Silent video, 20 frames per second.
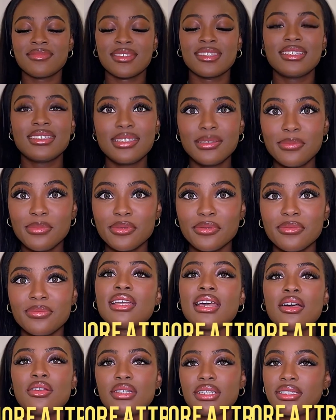Simple.
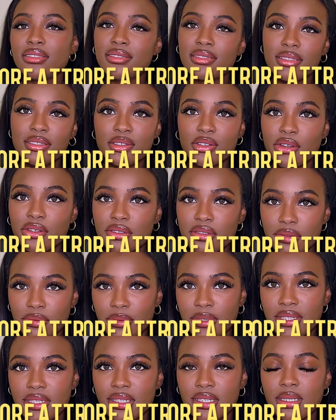Now let's discuss
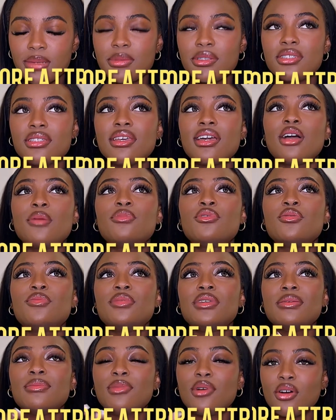3 tips to help you
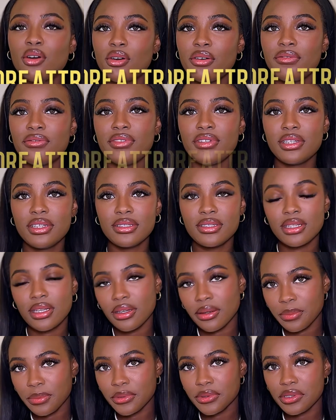be more confident and
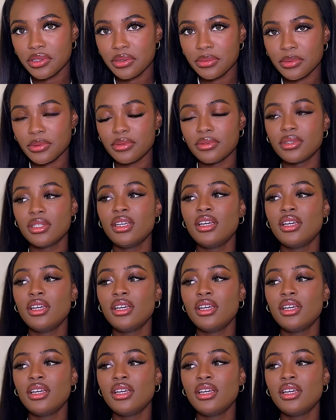approachable.